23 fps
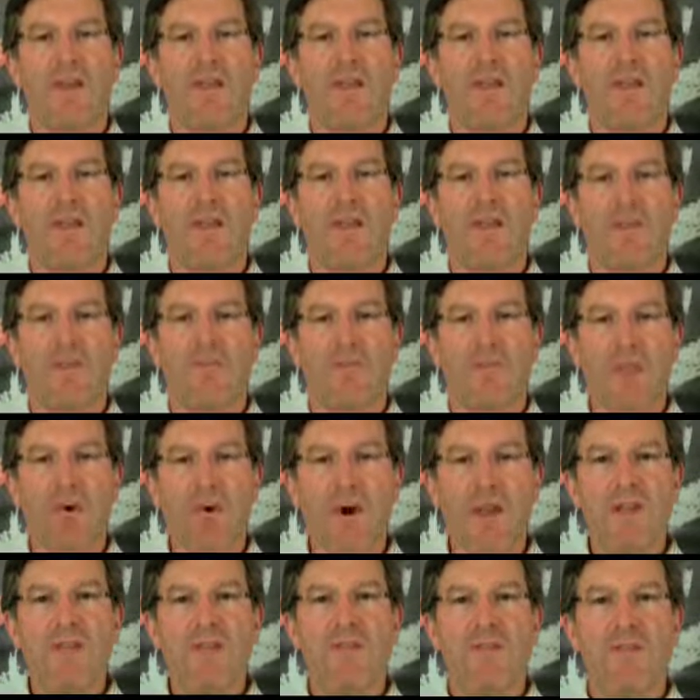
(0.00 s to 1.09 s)
Then to
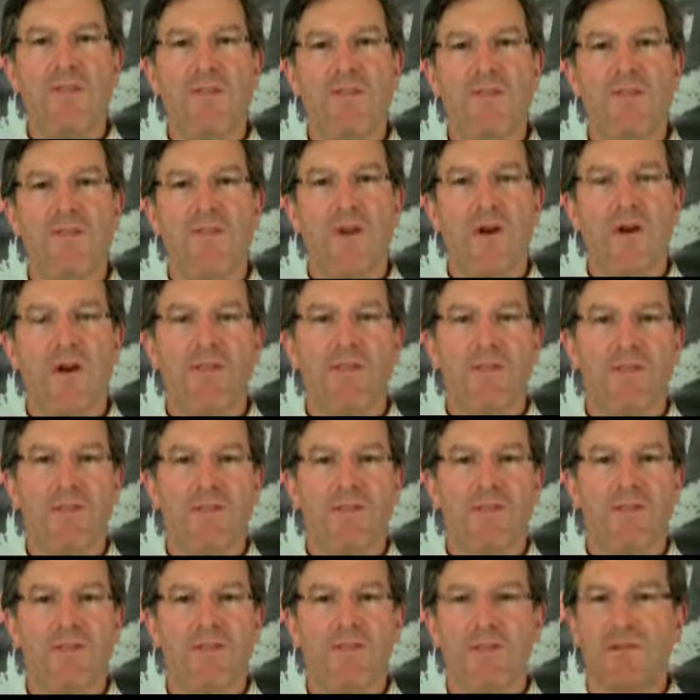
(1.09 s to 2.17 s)
brainstorm for
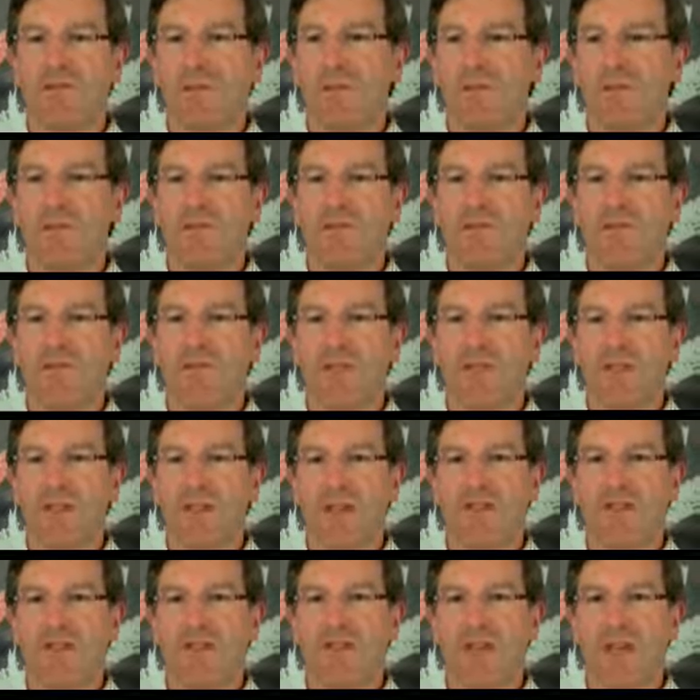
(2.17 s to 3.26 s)
options, and there are lots of
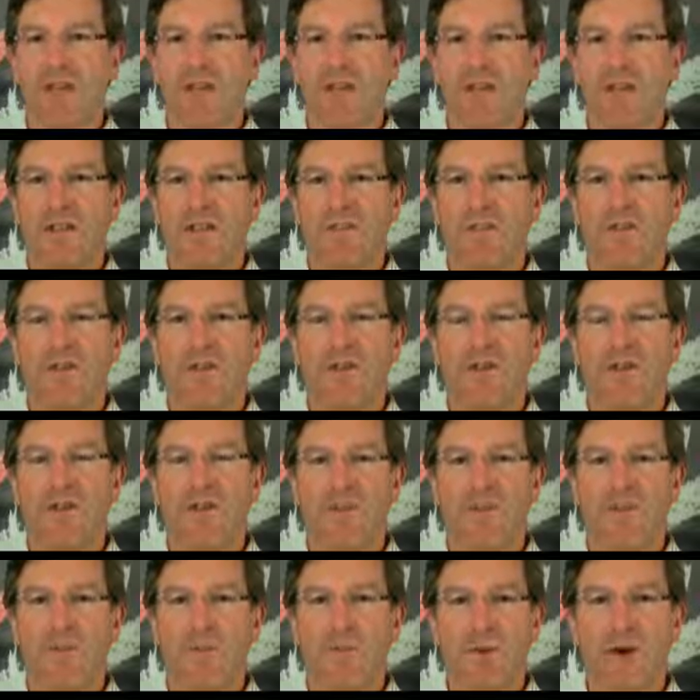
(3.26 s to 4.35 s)
creative techniques we can
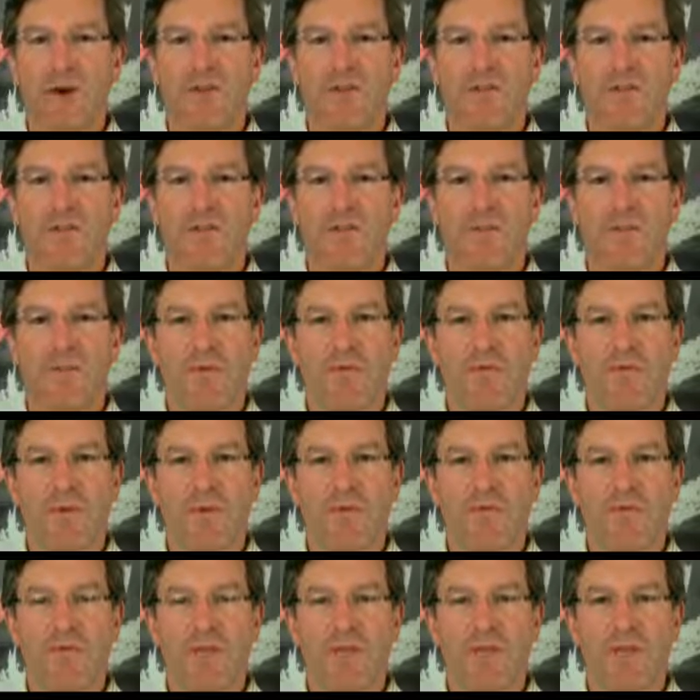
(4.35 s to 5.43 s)
use for brainstorming for
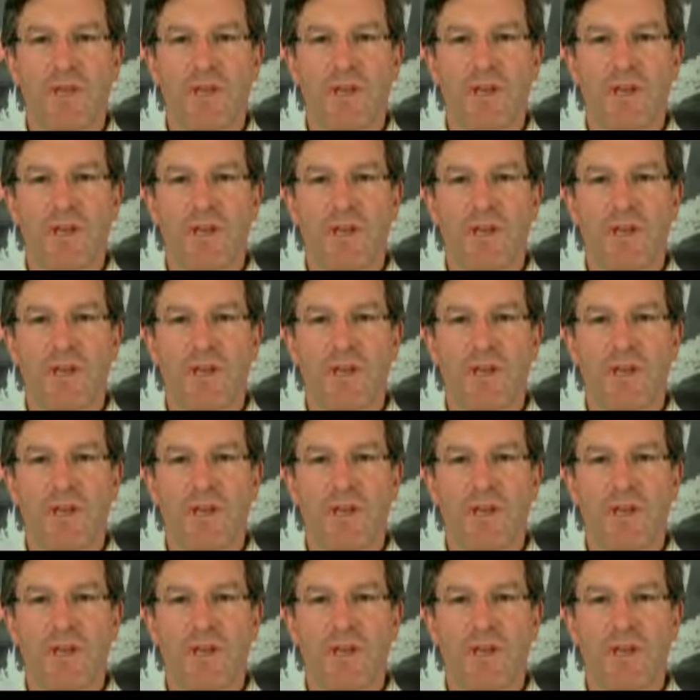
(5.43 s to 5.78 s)
options.